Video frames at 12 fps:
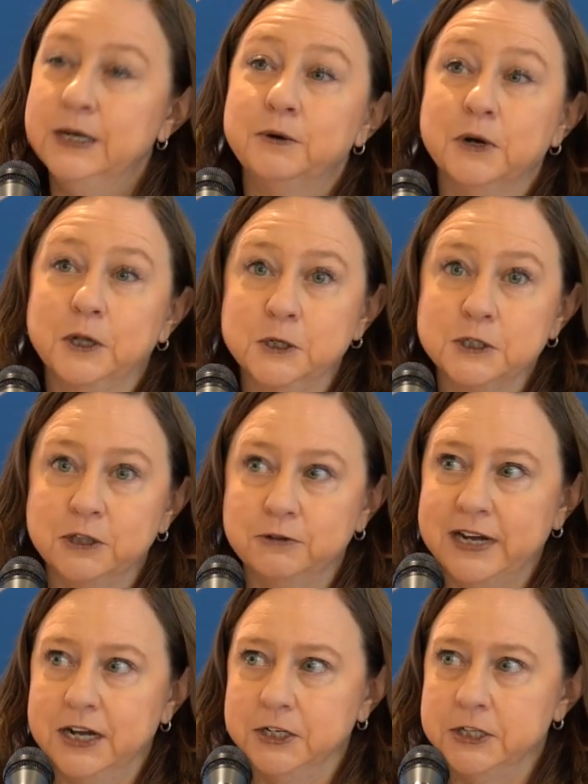We're close to
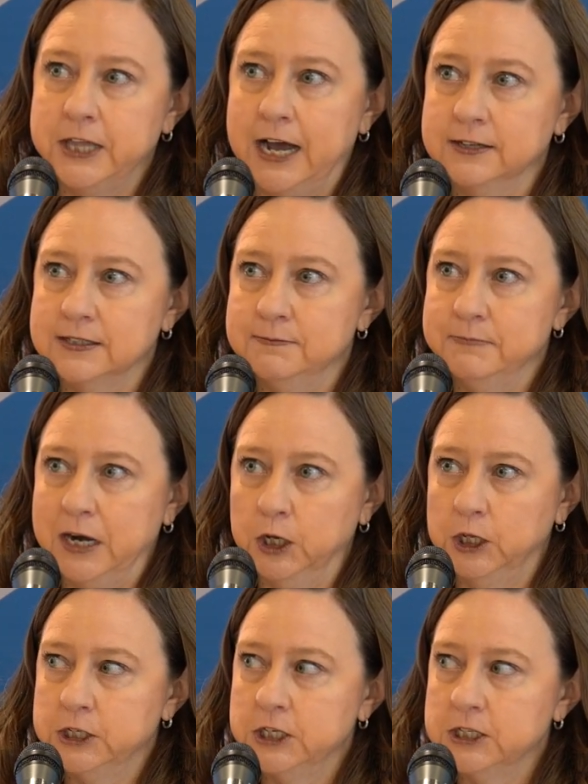300,000
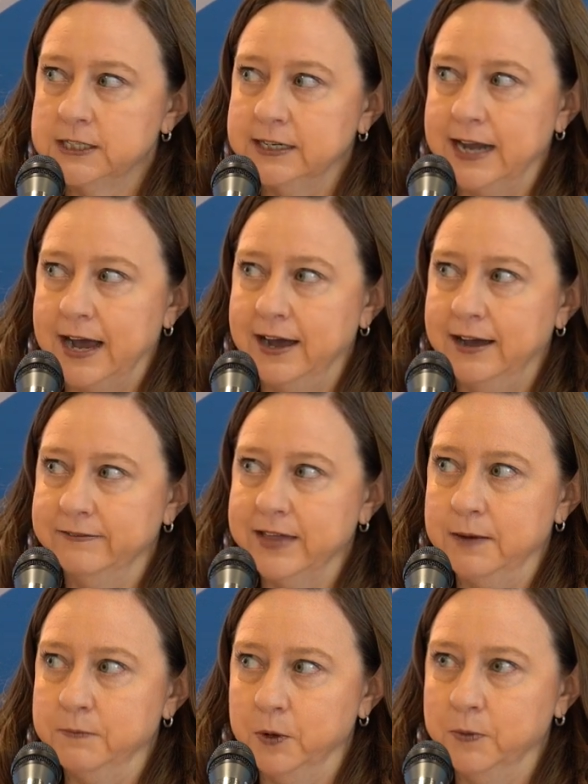Marylanders that now have
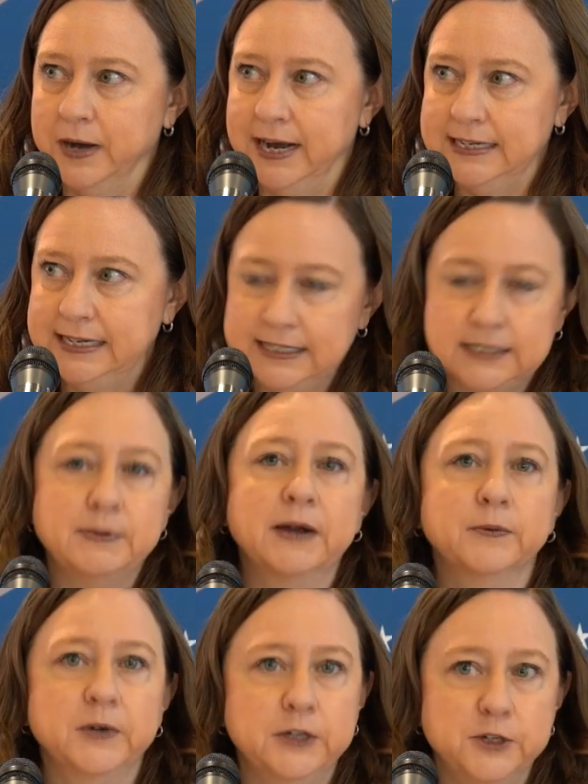that mobile ID to be
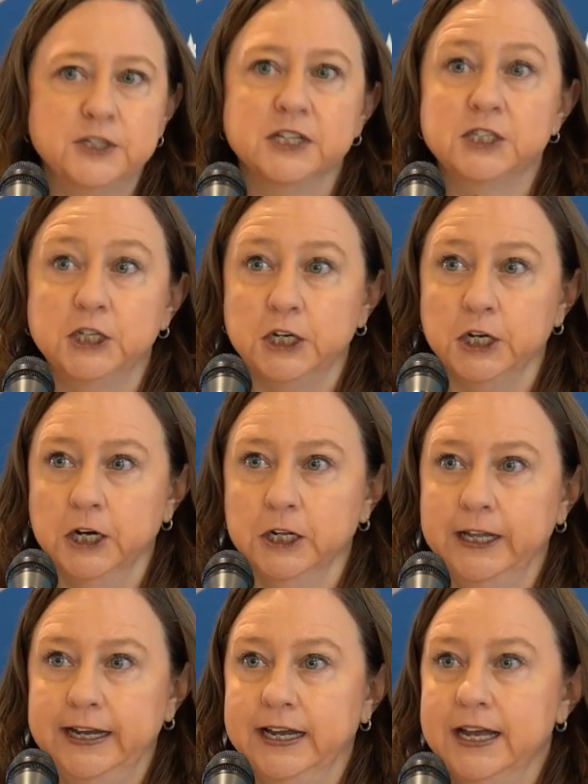able to use it
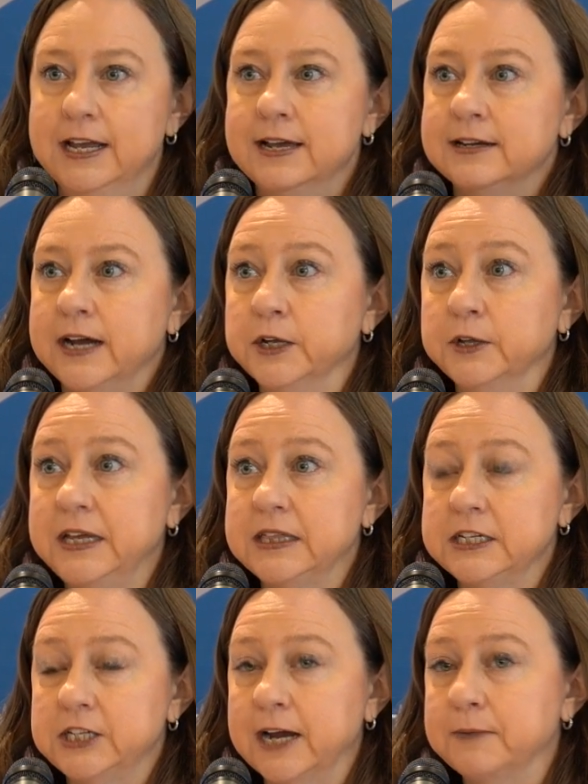securely, not only at
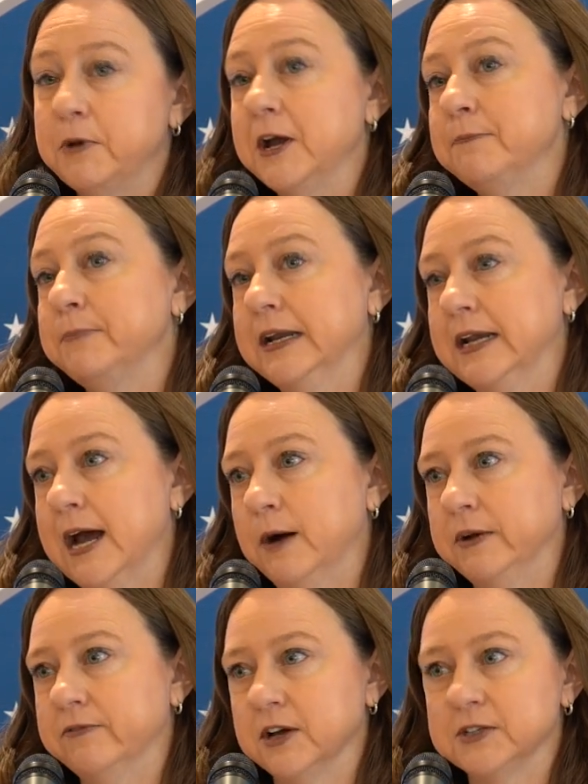the checkpoint, but now
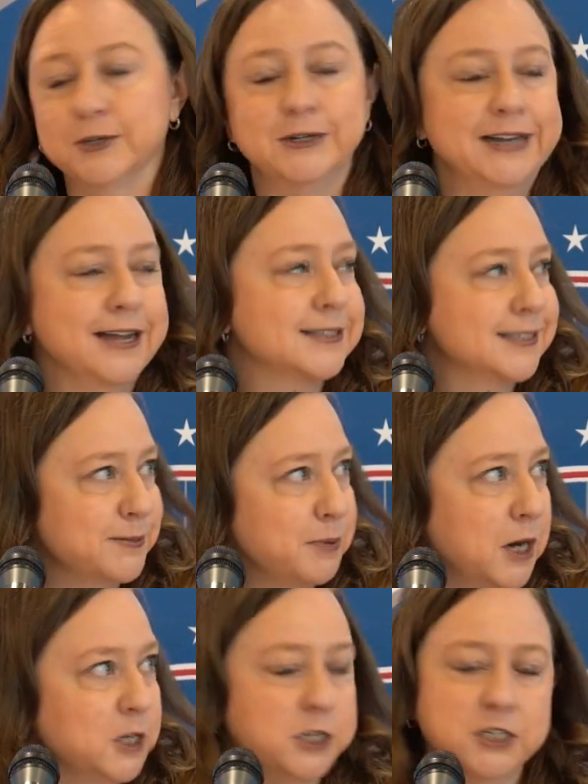we've also announced the
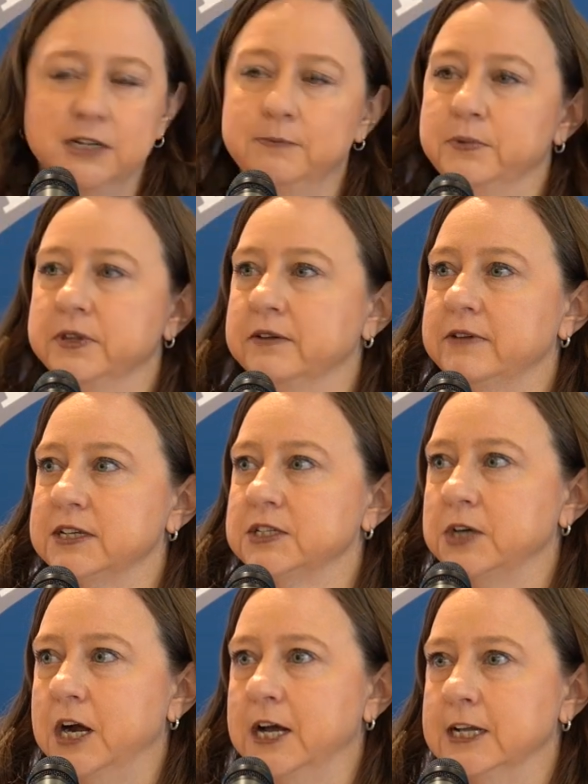partnership with the
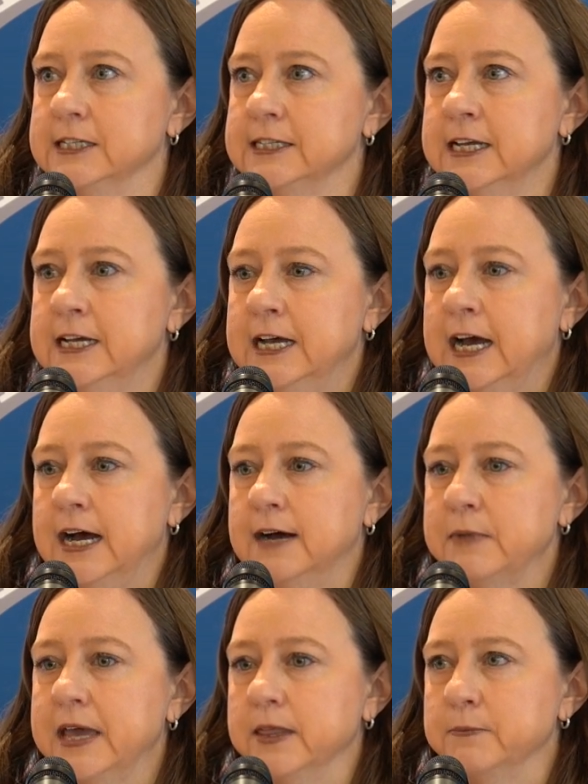restaurants
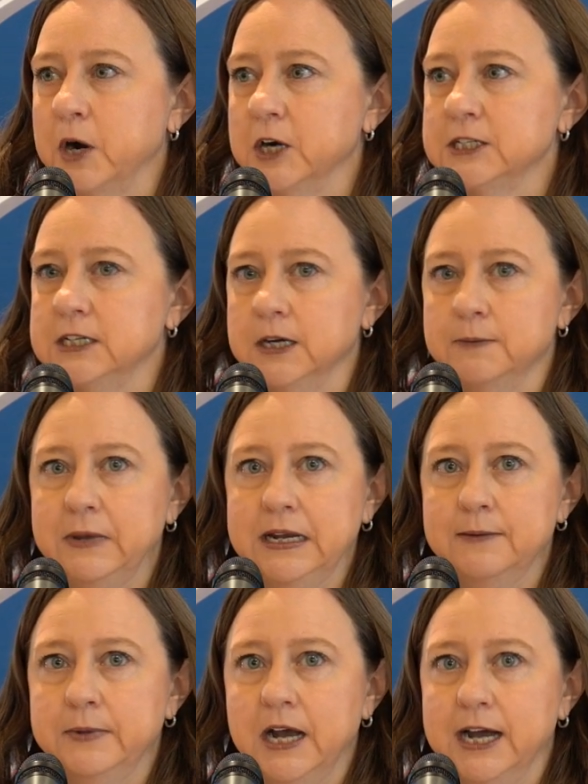and the bars here at
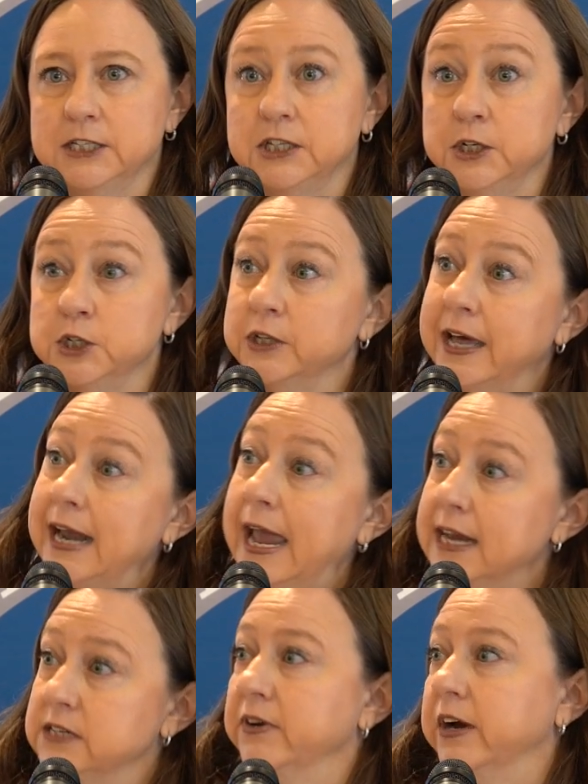BWI, so you can do that
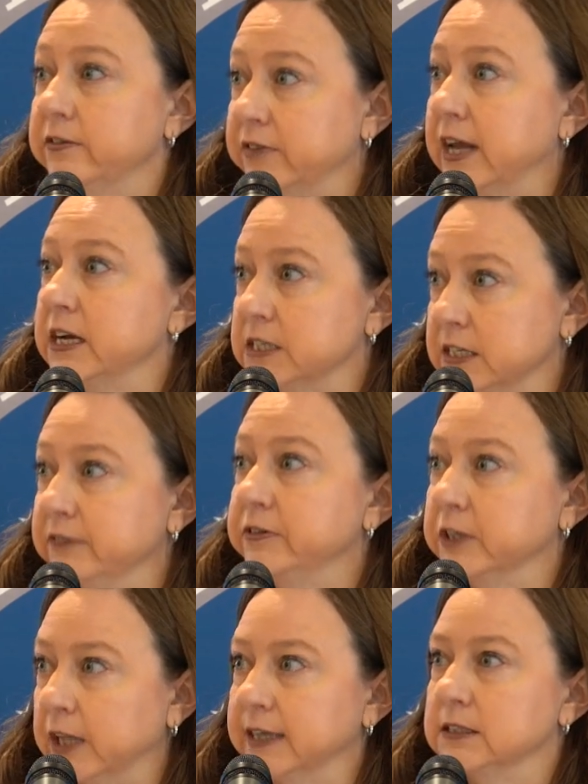age verification if
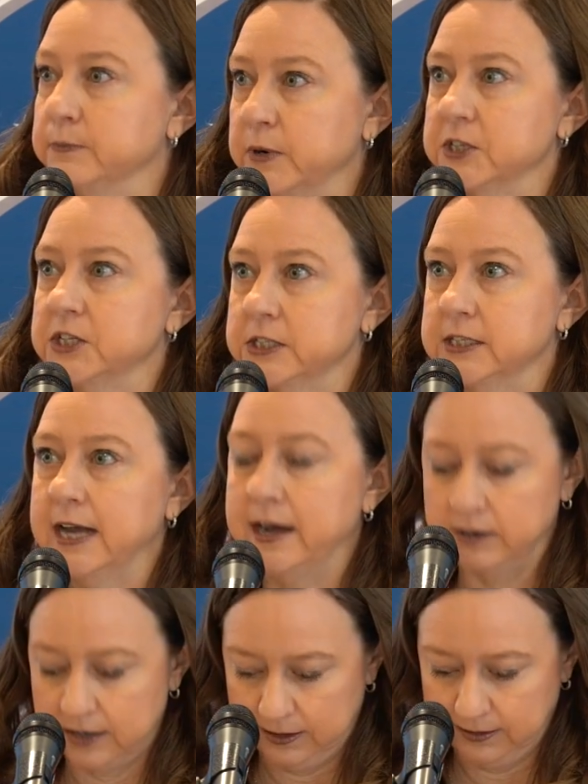you'd like to purchase an
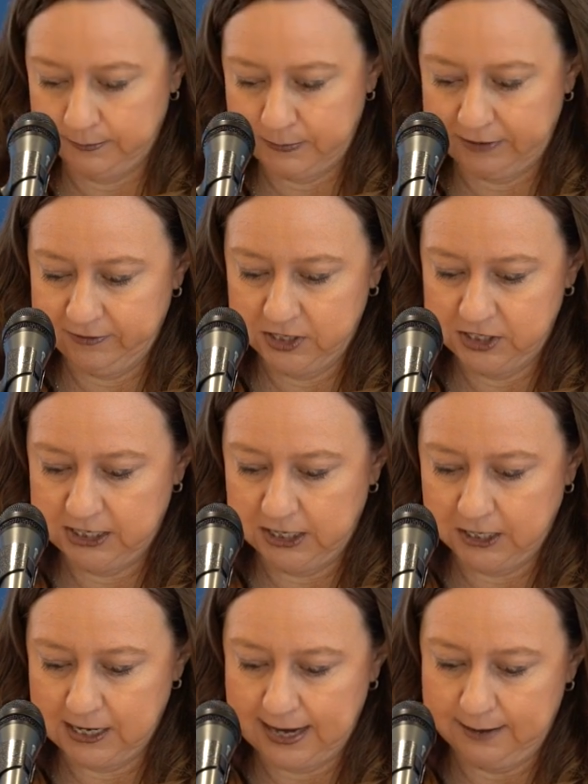alcoholic beverage
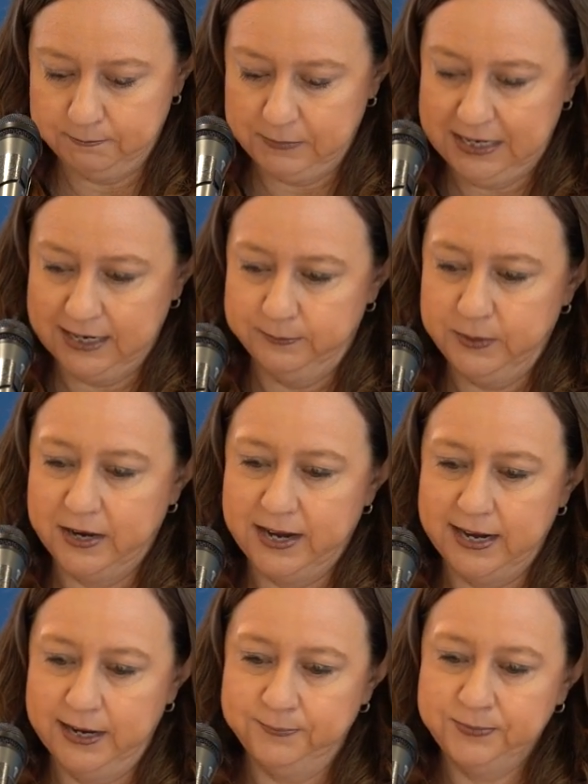here at
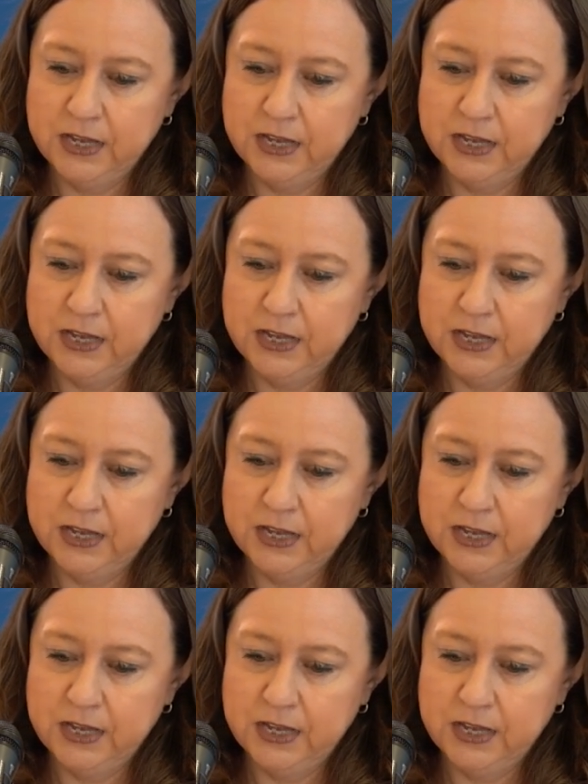BWI.